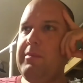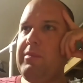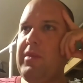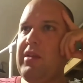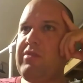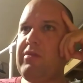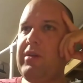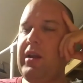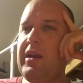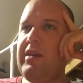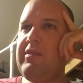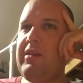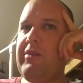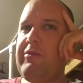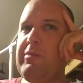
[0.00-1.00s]
It's really
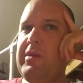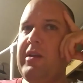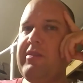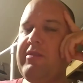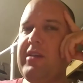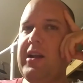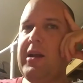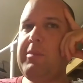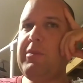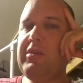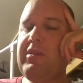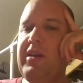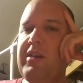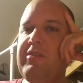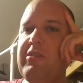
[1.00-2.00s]
easy for me to set up the
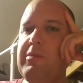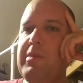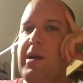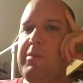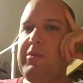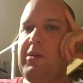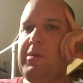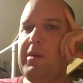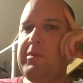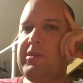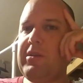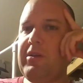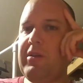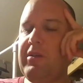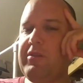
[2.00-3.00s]
texture maps. All my
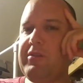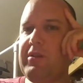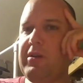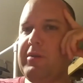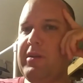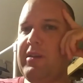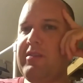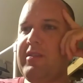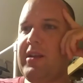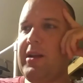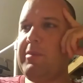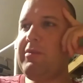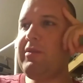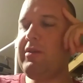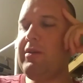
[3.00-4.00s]
materials are already set
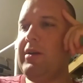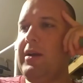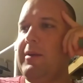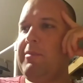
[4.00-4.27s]
up, so